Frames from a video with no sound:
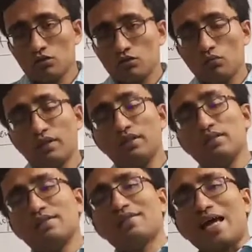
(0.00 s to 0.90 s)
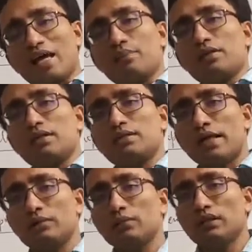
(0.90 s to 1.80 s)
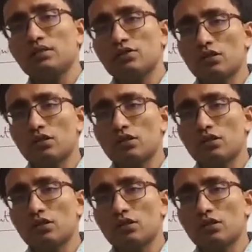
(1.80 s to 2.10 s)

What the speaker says: So when this is happening, that means